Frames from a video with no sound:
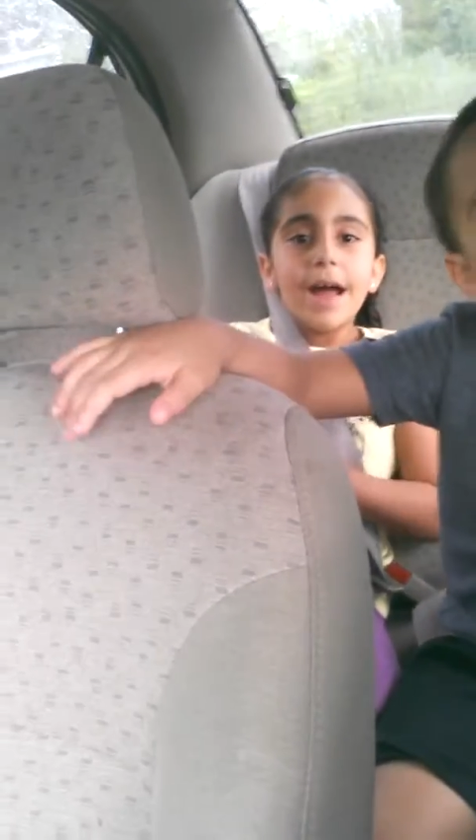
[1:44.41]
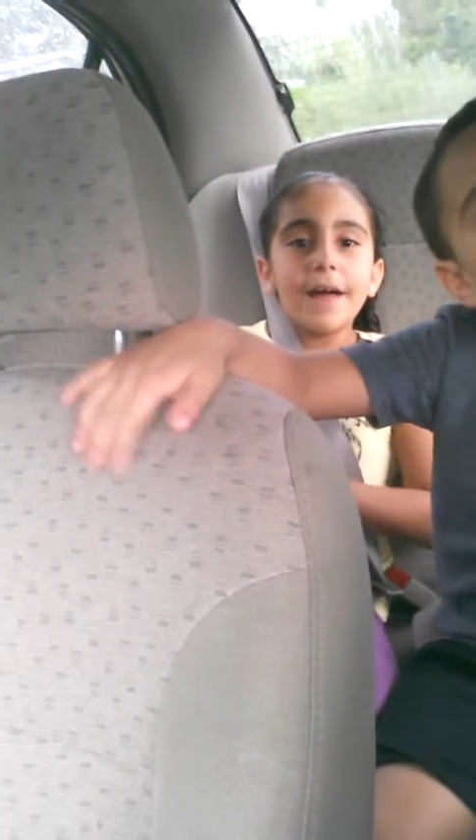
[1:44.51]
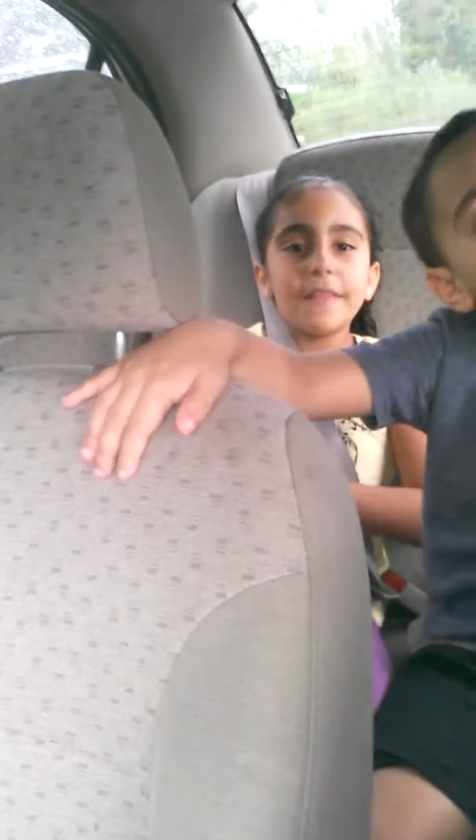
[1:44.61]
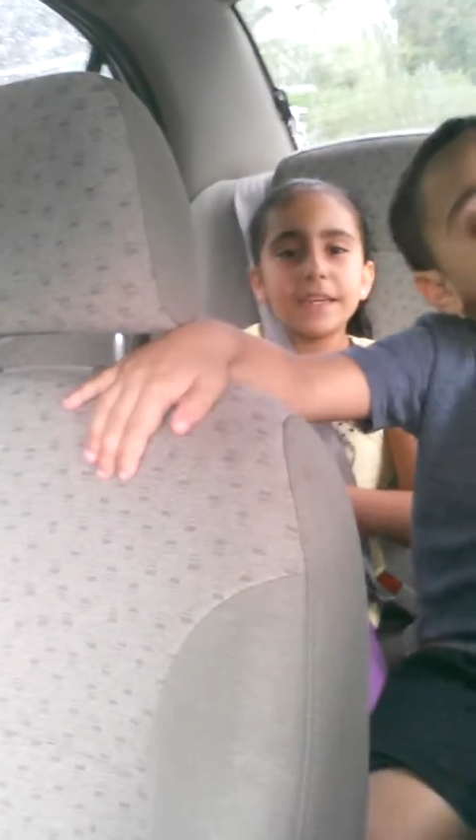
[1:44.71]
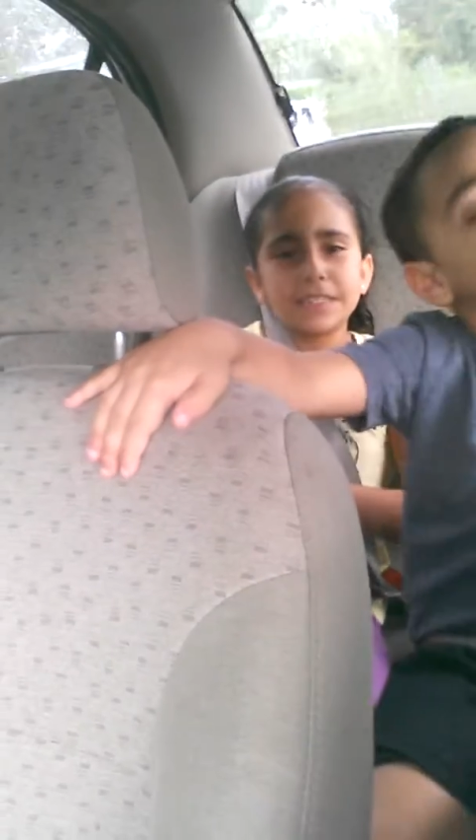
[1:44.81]

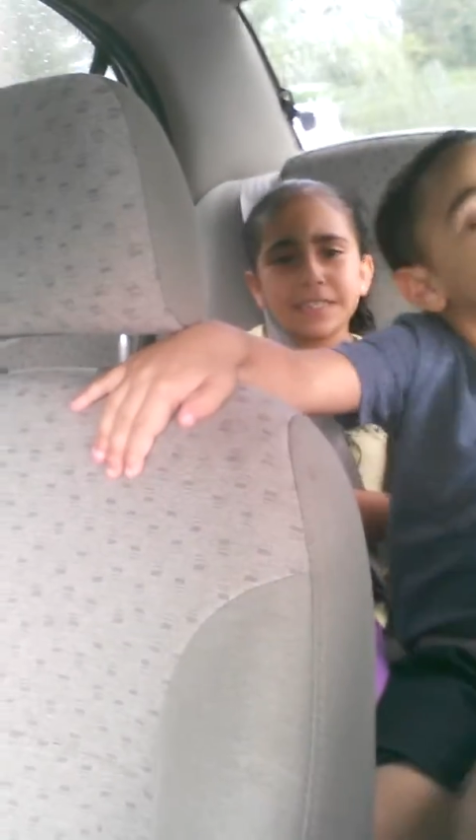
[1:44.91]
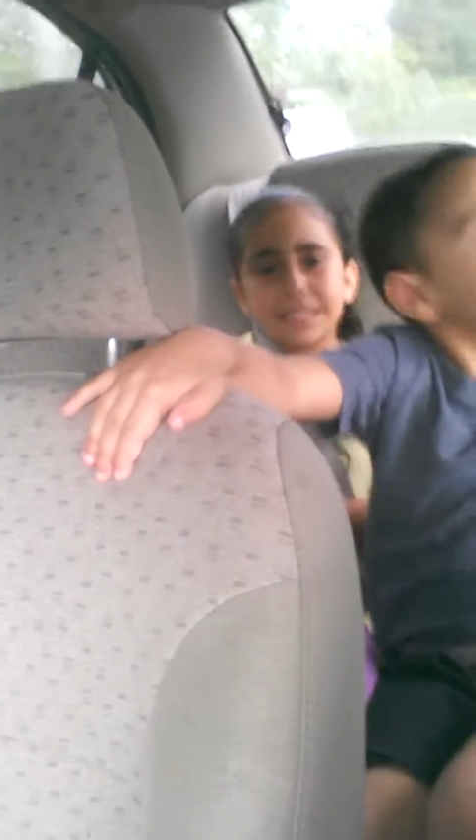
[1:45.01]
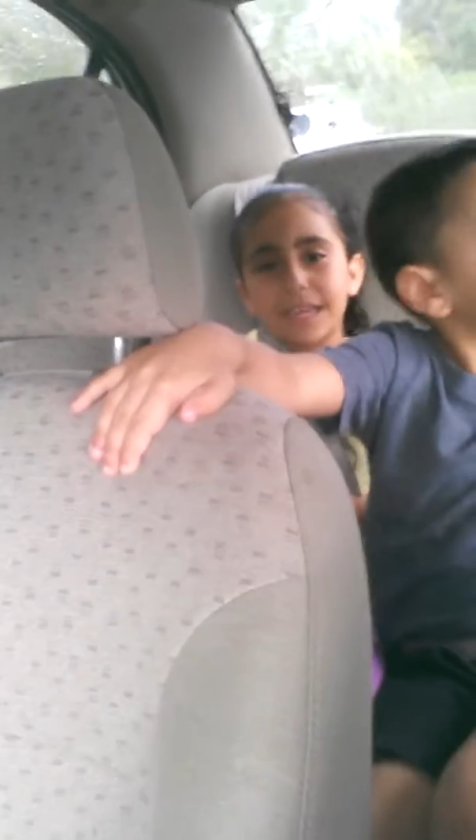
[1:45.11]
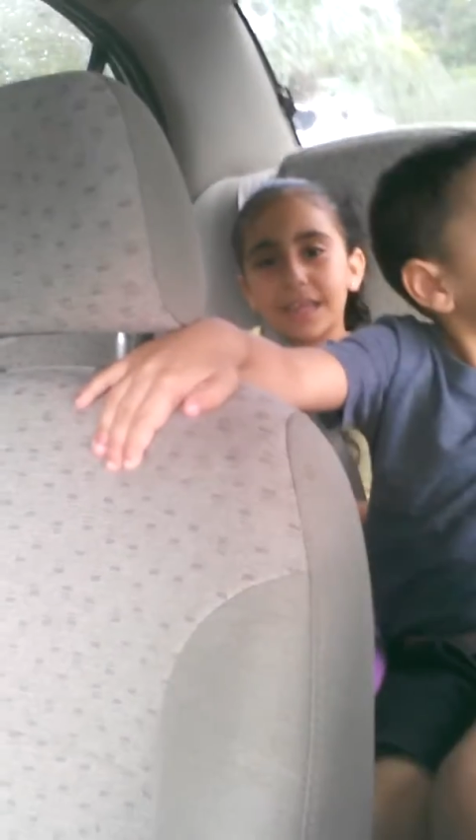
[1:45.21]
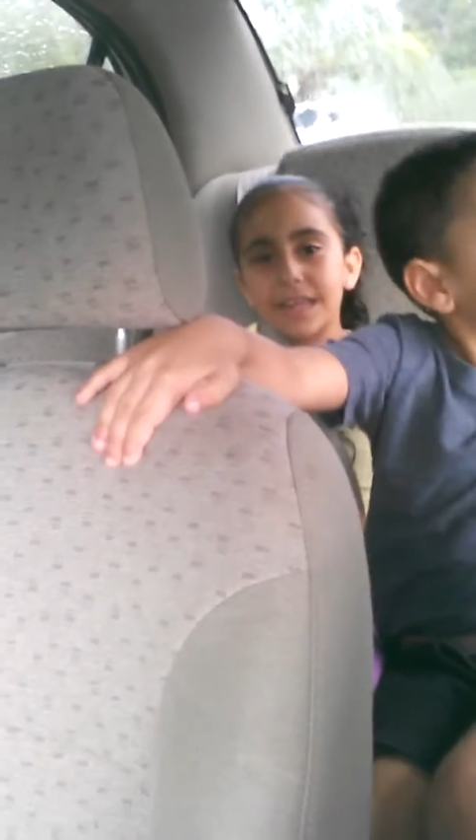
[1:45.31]
And then she
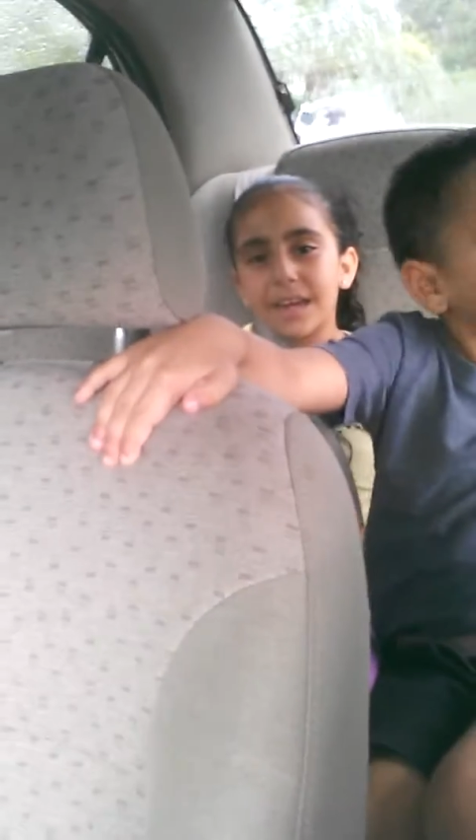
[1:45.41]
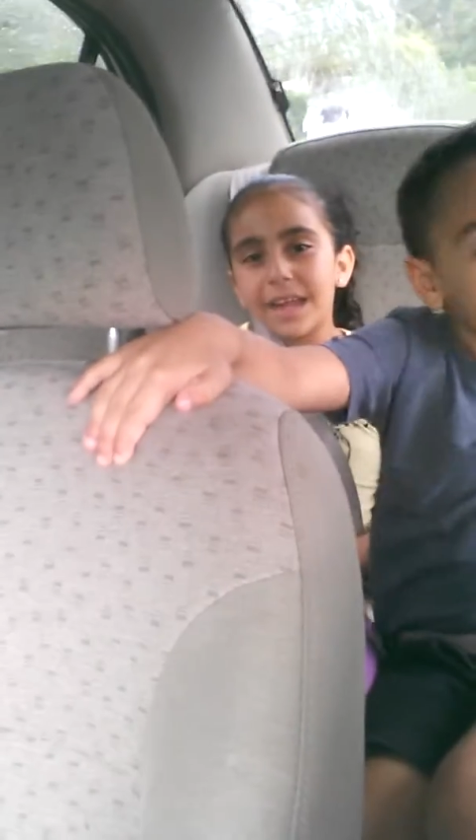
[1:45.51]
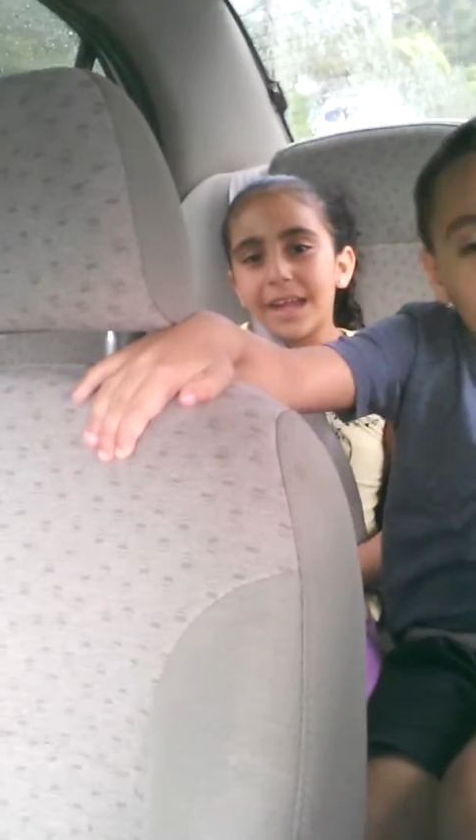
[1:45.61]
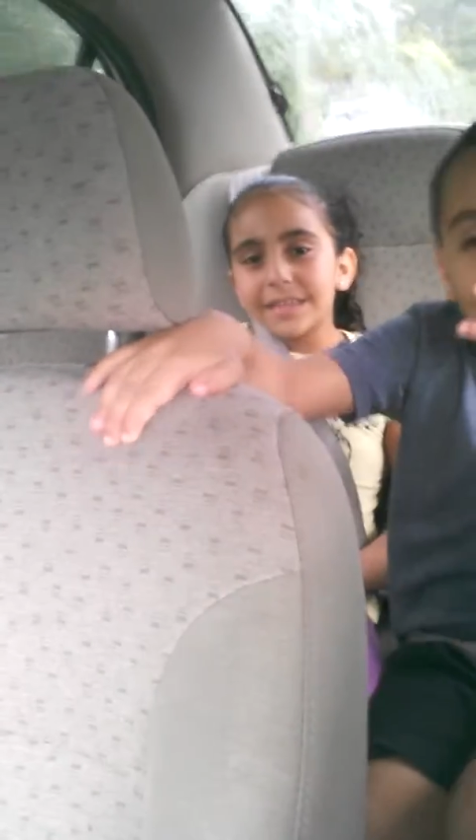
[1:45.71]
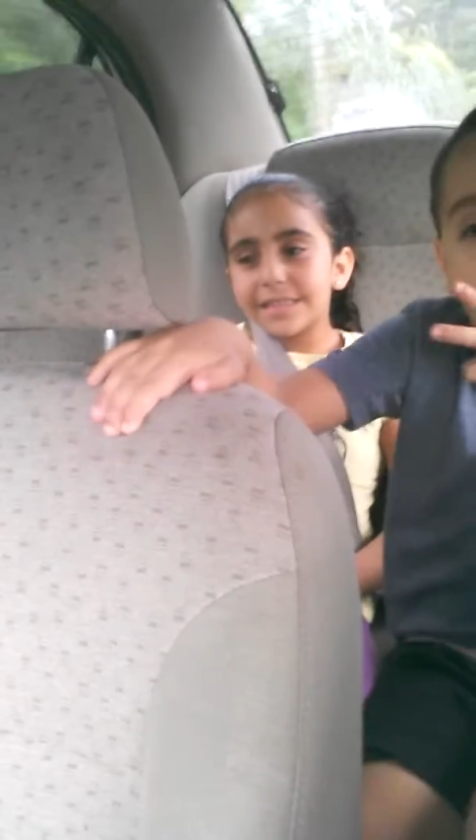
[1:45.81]
said,
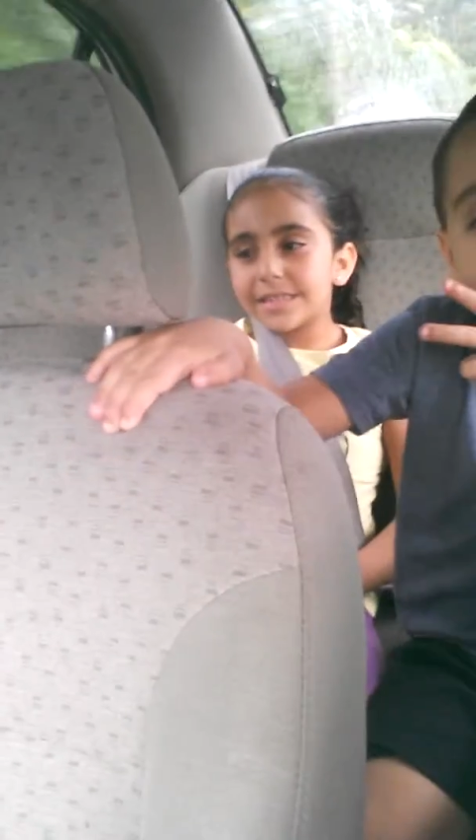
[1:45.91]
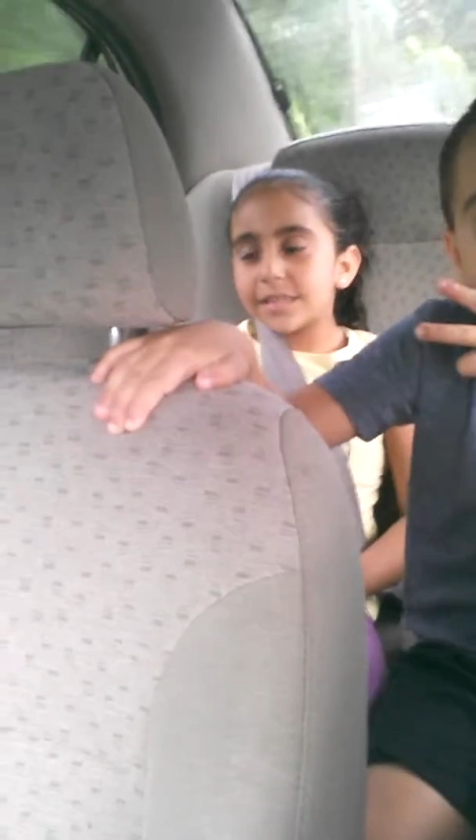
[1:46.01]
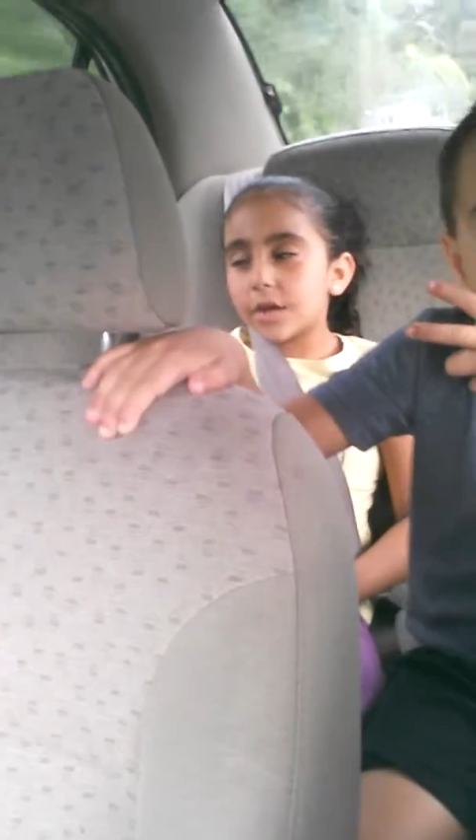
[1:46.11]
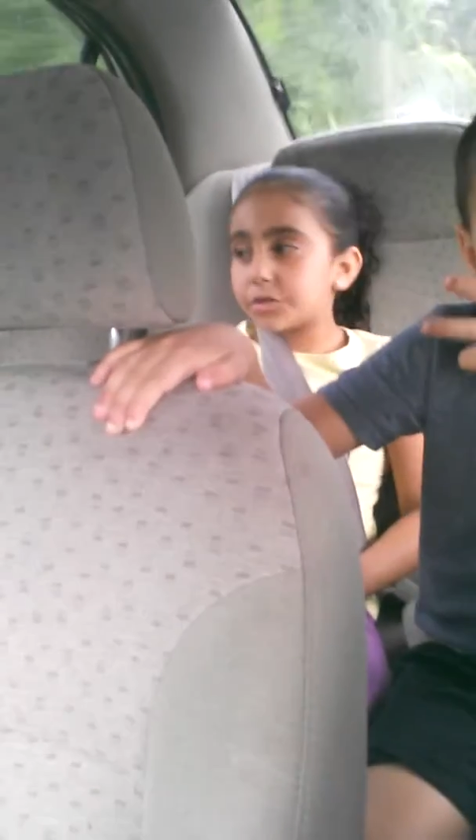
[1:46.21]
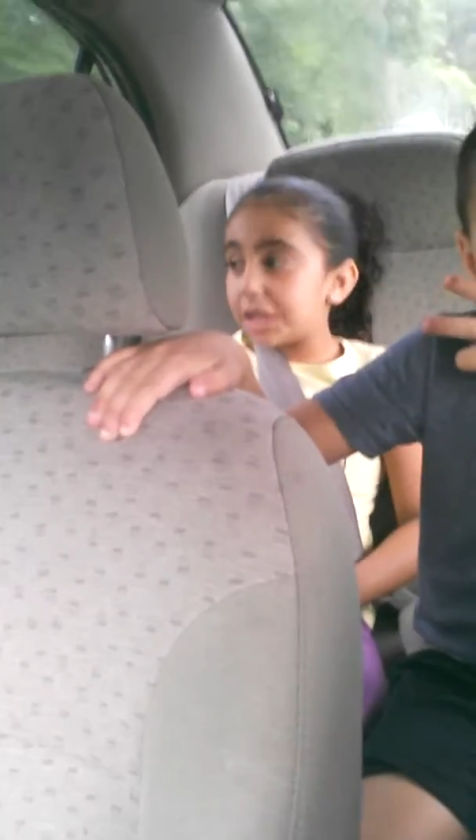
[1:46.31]

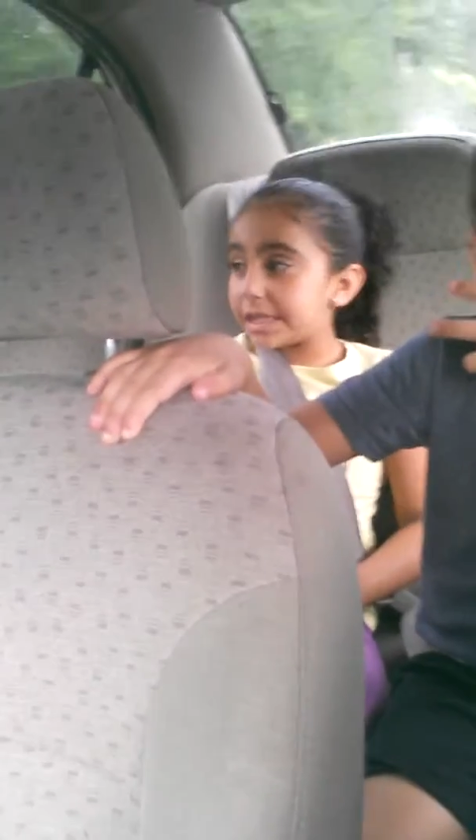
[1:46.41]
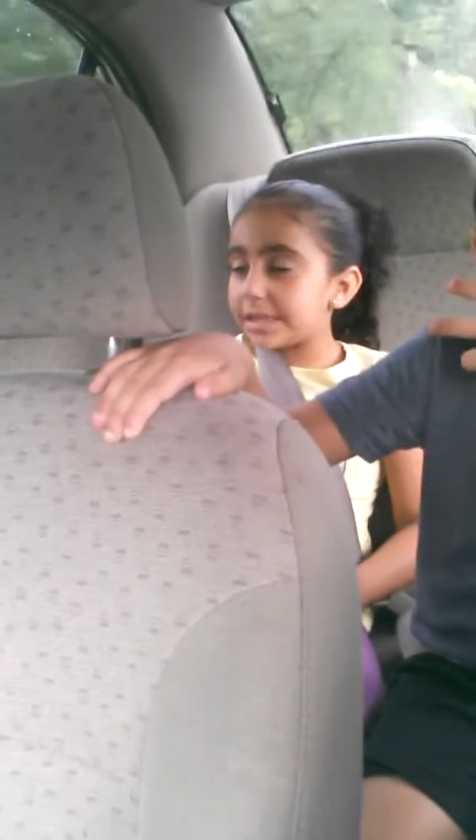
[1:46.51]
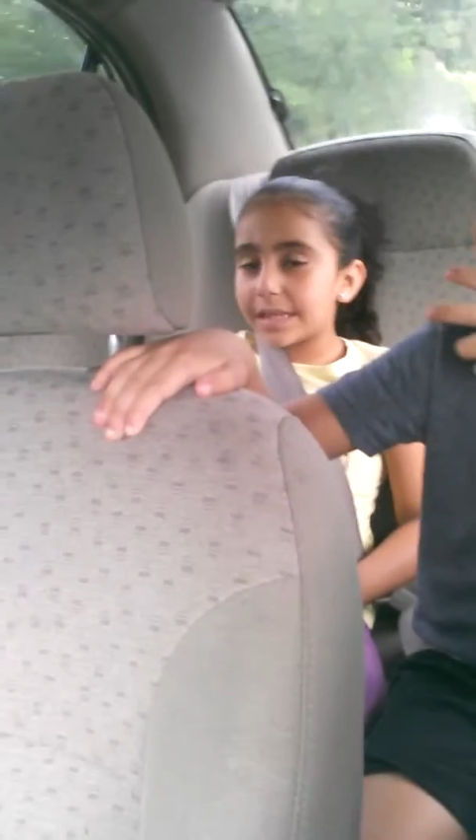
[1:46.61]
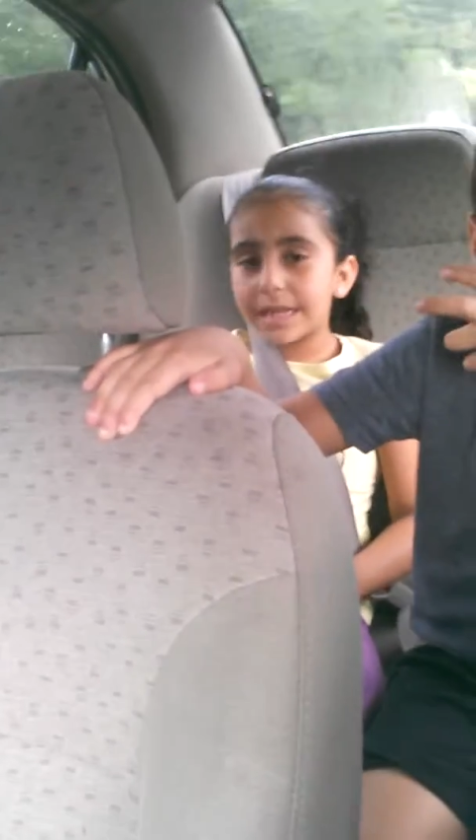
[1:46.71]
so she